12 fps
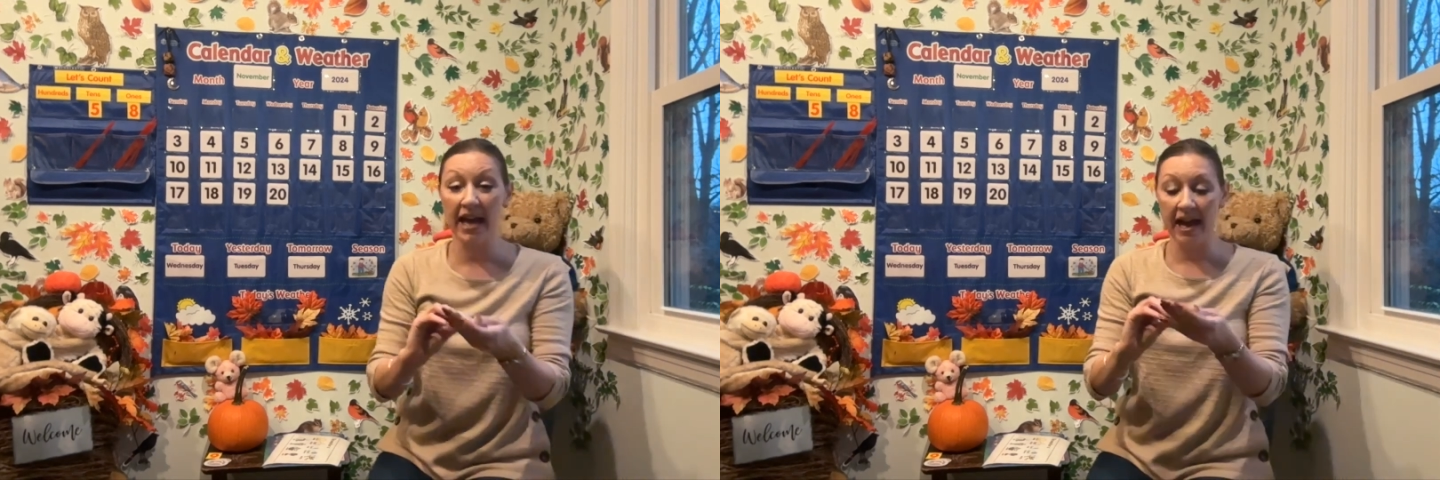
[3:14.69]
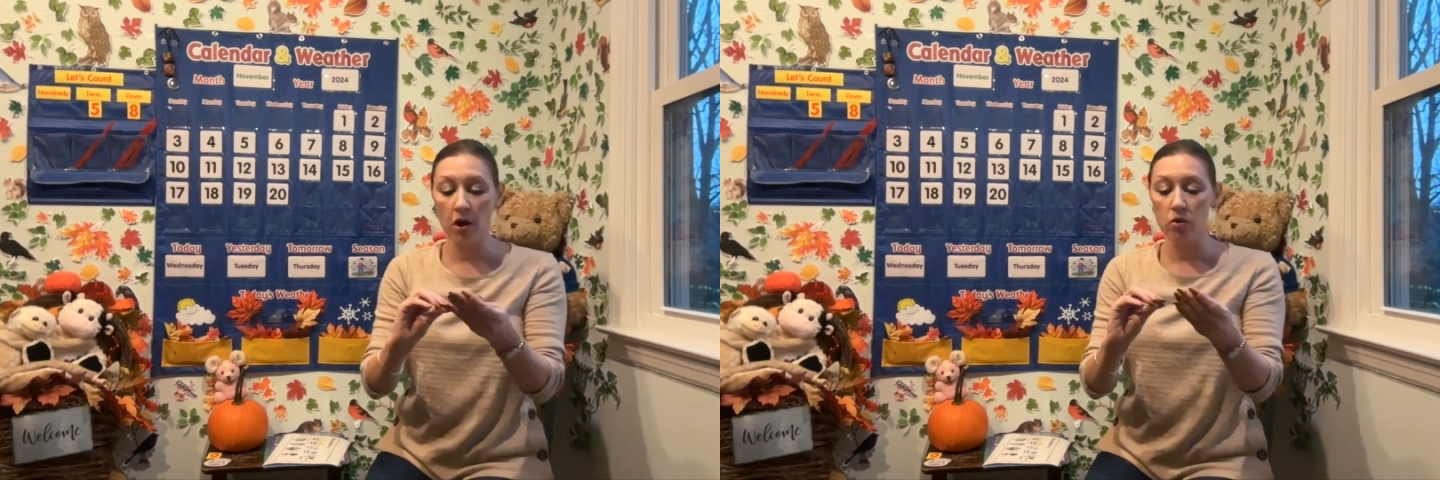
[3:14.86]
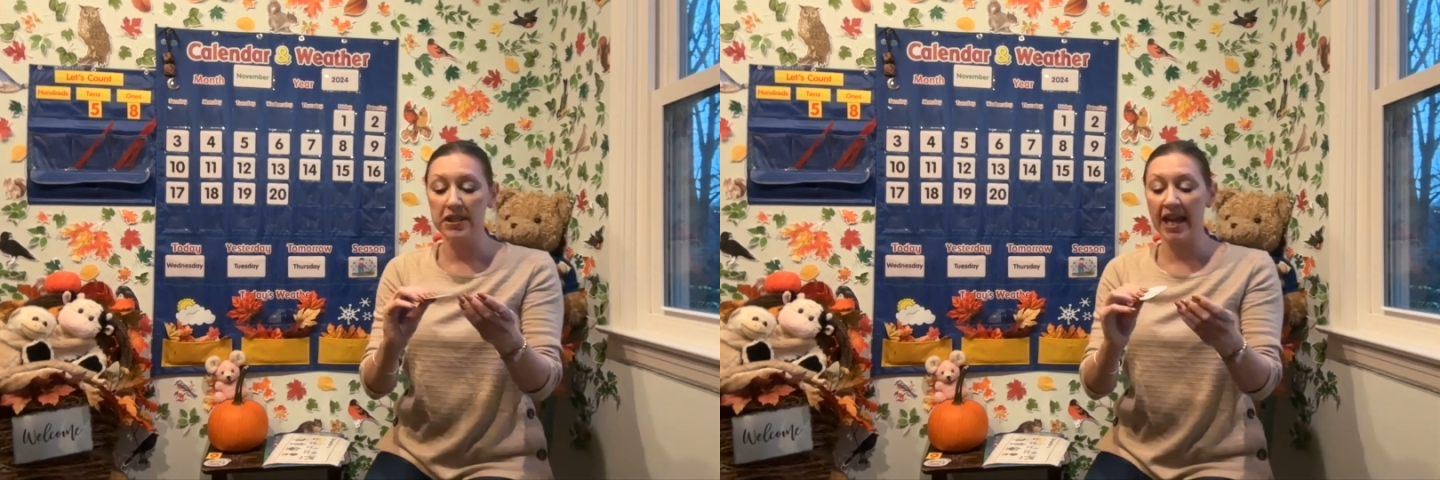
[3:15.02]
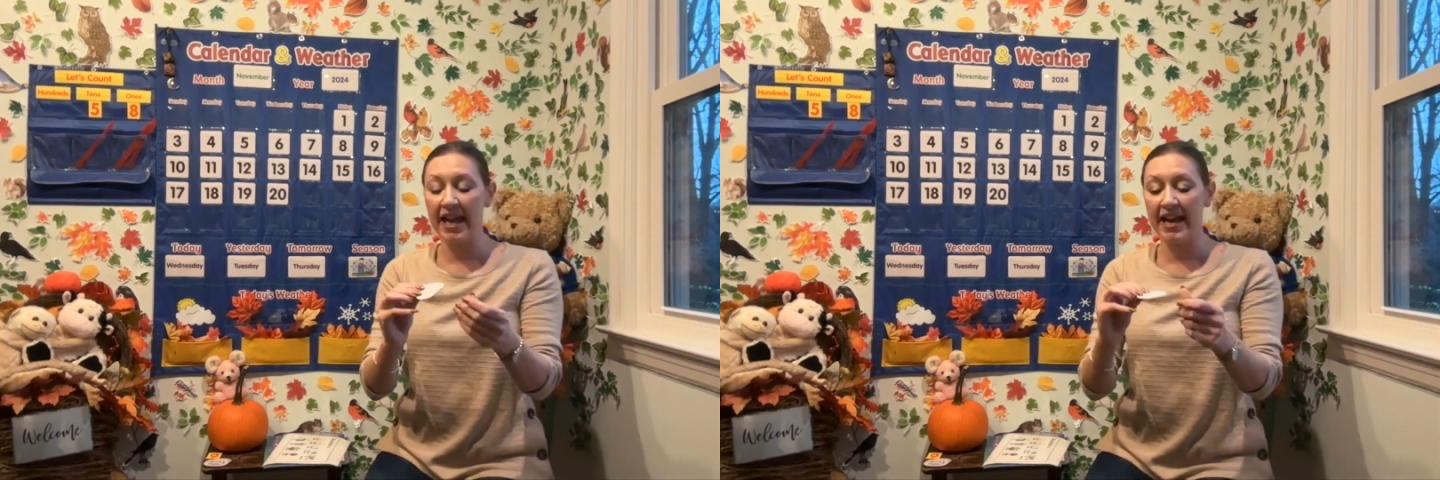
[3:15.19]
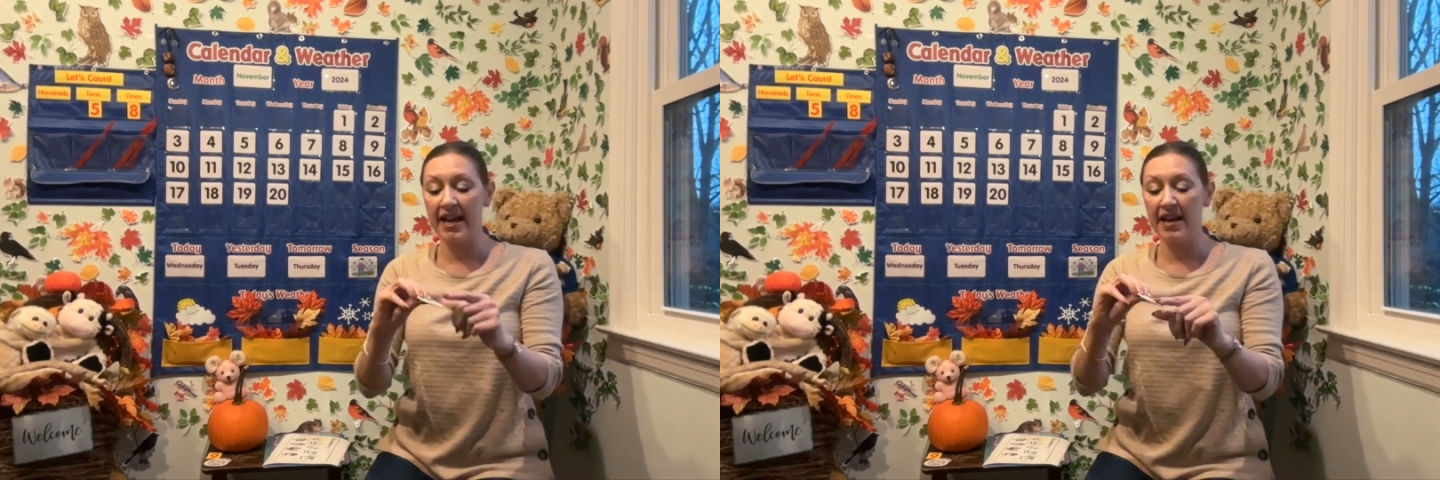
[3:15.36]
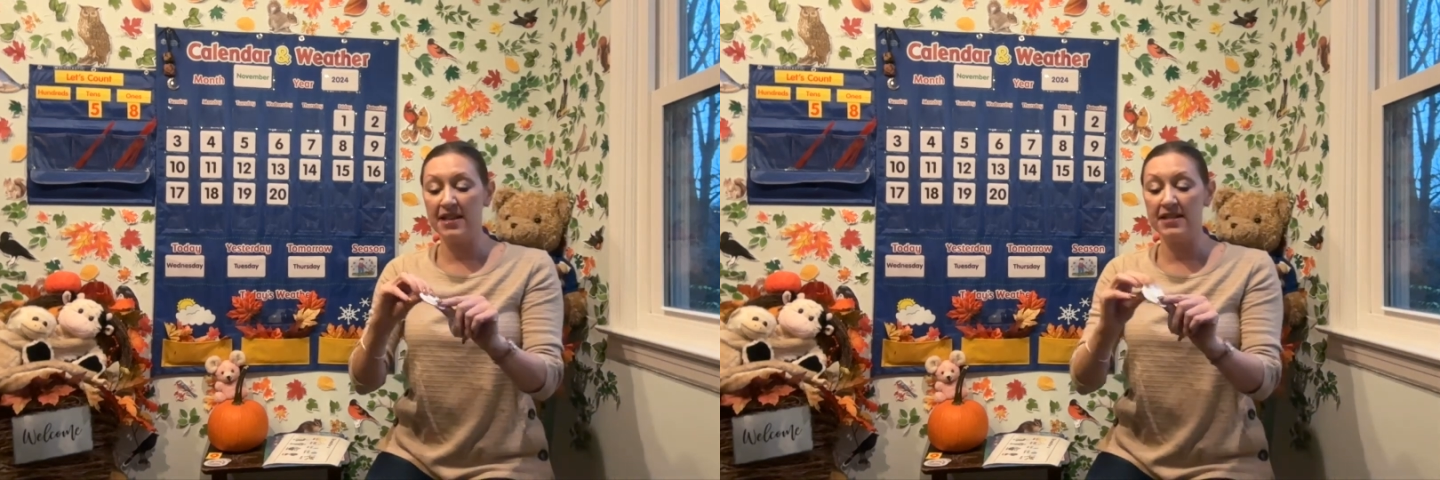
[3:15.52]
out
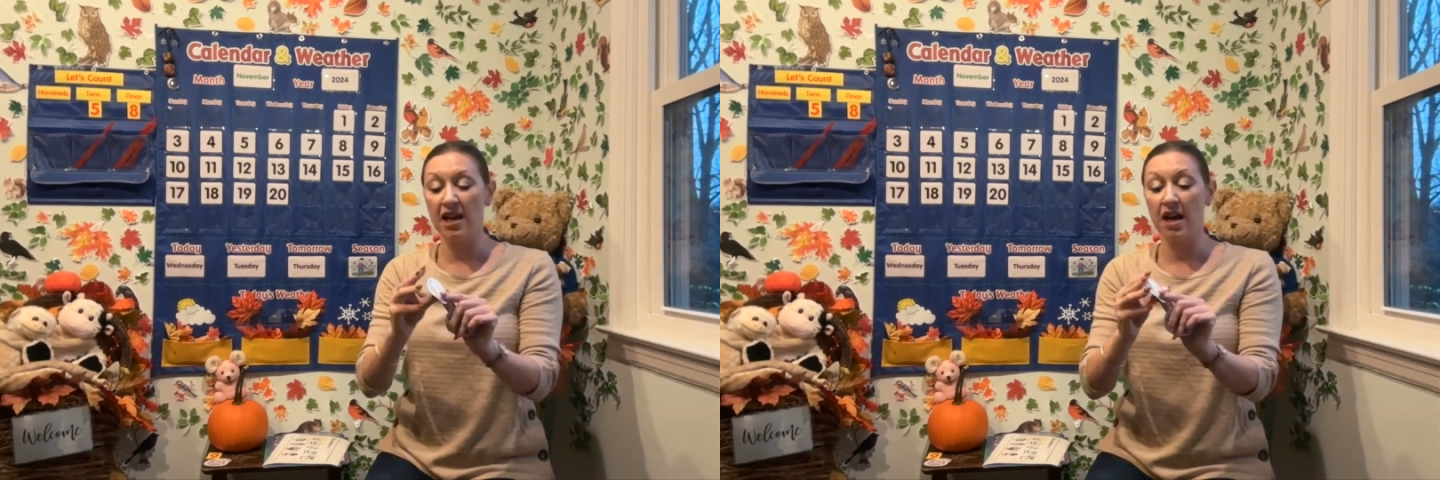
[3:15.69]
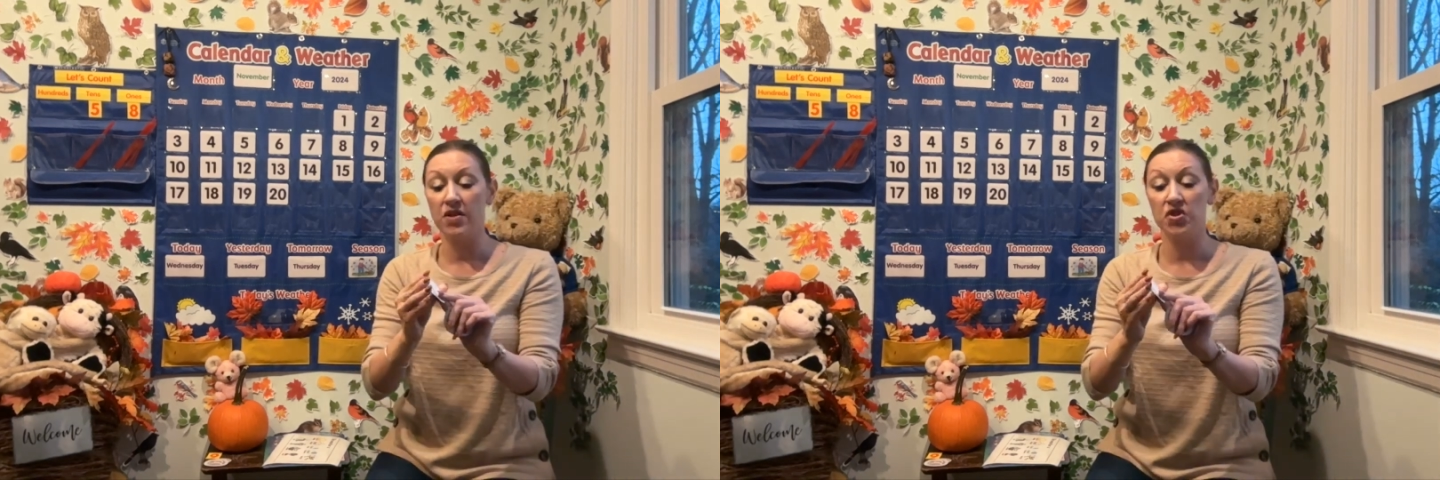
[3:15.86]
and uh,